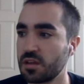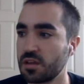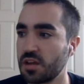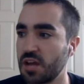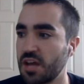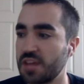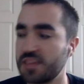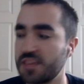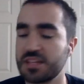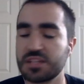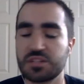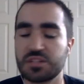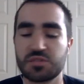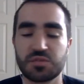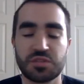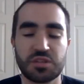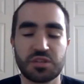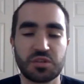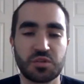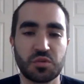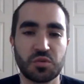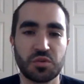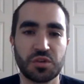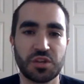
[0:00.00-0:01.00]
I think it's really
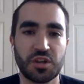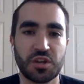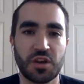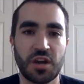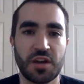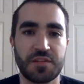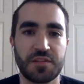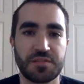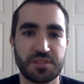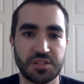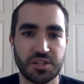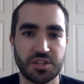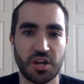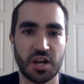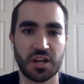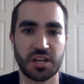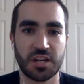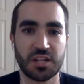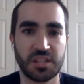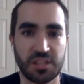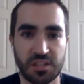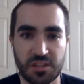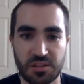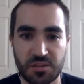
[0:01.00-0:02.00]
cool. You know, after
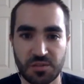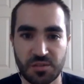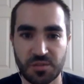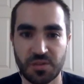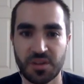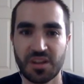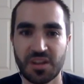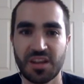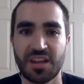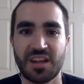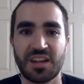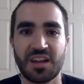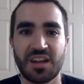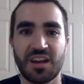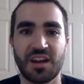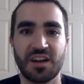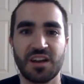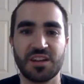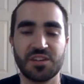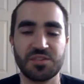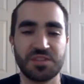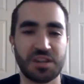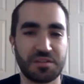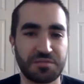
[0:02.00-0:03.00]
talking to you, uh,
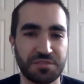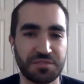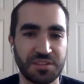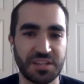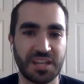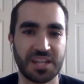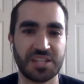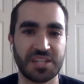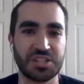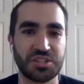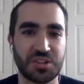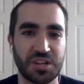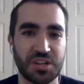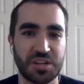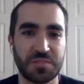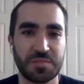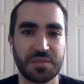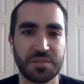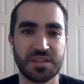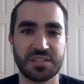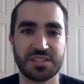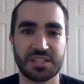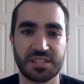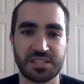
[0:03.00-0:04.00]
you definitely kind of strike
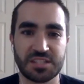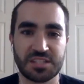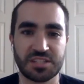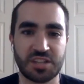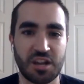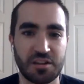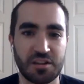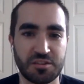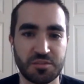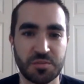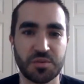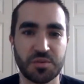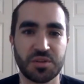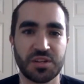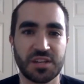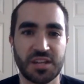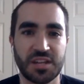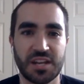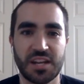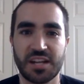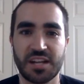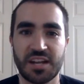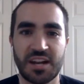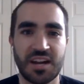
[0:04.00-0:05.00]
me as like a soft spoken
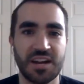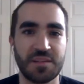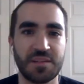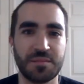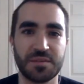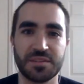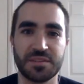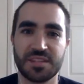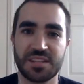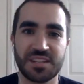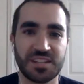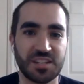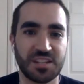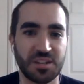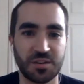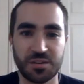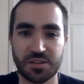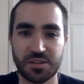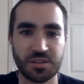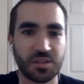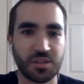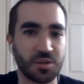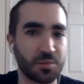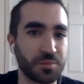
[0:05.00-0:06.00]
kind of guy, but then you know
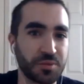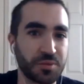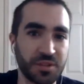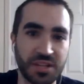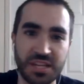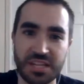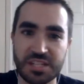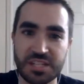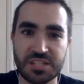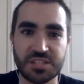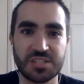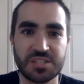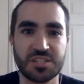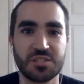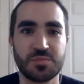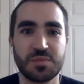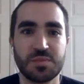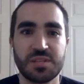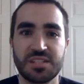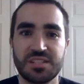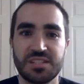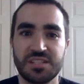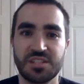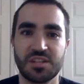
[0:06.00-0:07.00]
your your play just
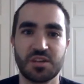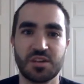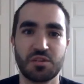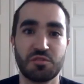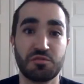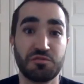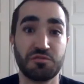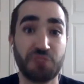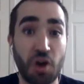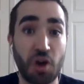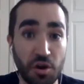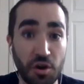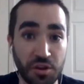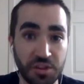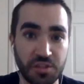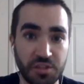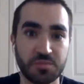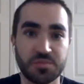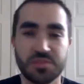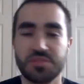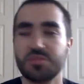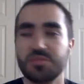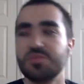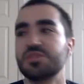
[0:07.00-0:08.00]
speaks you know
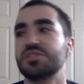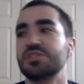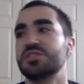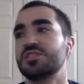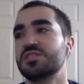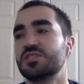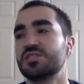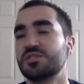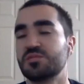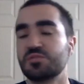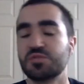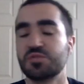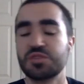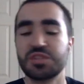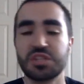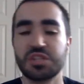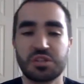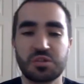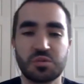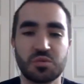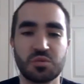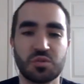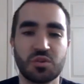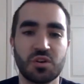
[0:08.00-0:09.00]
volumes, which is really
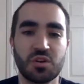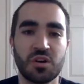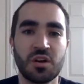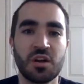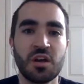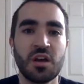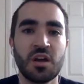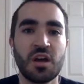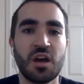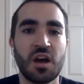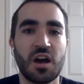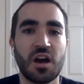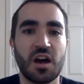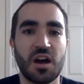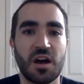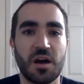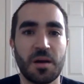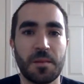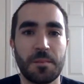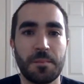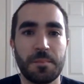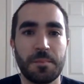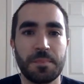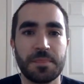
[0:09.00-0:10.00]
cool.
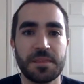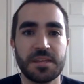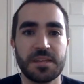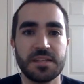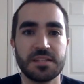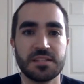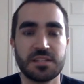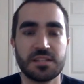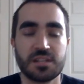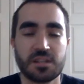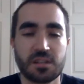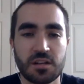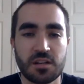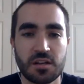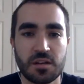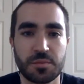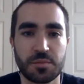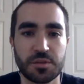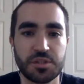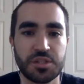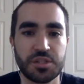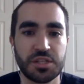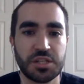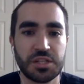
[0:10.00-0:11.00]
Um, is there a
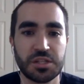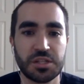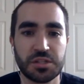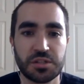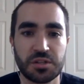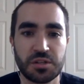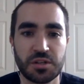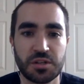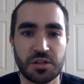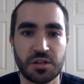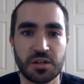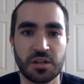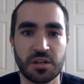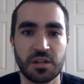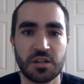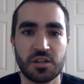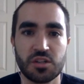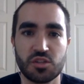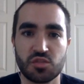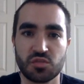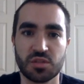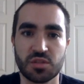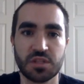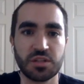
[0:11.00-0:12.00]
particular
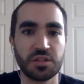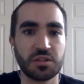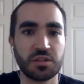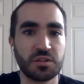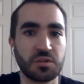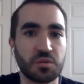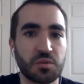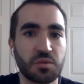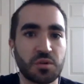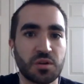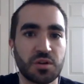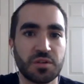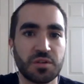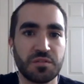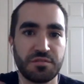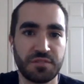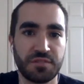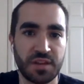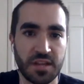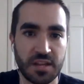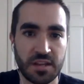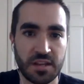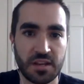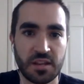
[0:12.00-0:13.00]
drill or
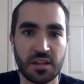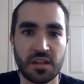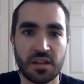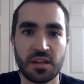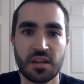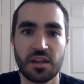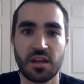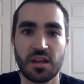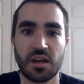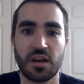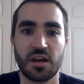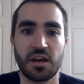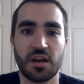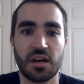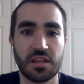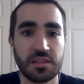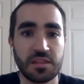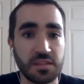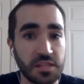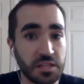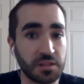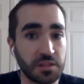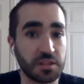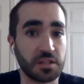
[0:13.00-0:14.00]
event uh, in
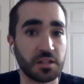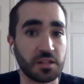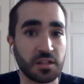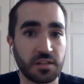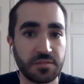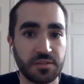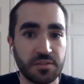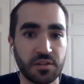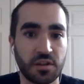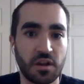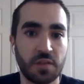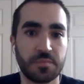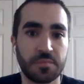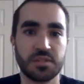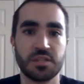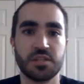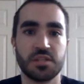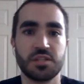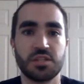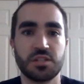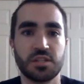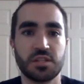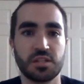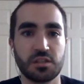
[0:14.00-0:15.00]
the Elite 11
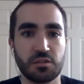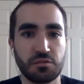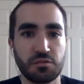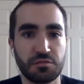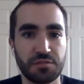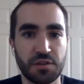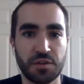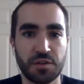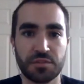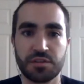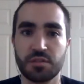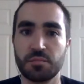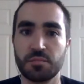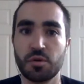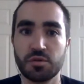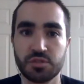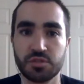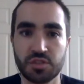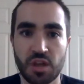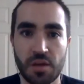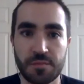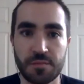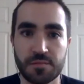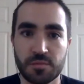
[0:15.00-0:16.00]
competition that you felt the most
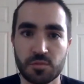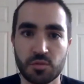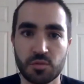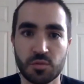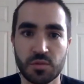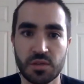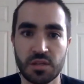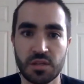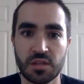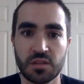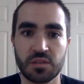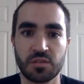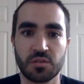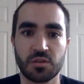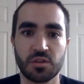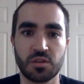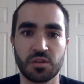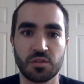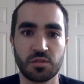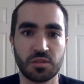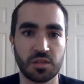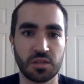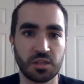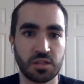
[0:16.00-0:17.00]
comfortable with or
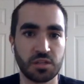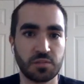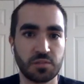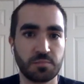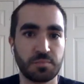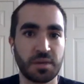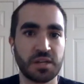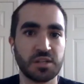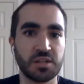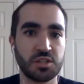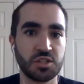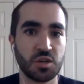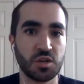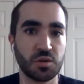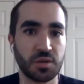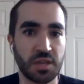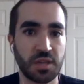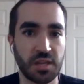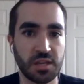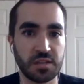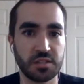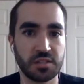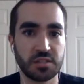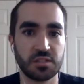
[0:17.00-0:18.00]
you think best
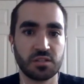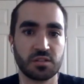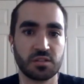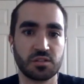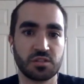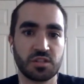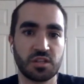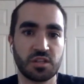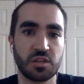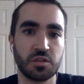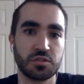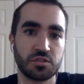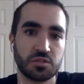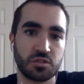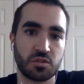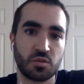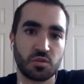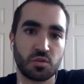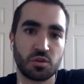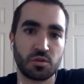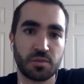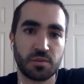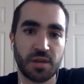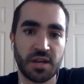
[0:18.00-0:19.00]
showcased your skills as a
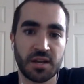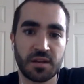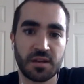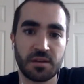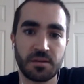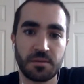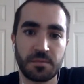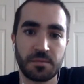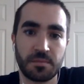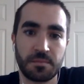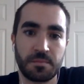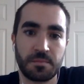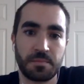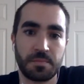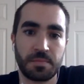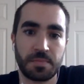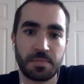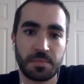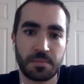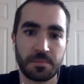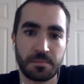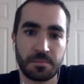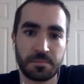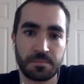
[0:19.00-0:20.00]
quarterback?
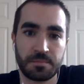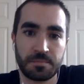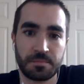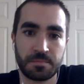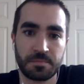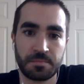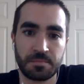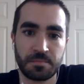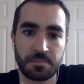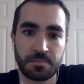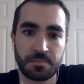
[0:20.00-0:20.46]
Um, I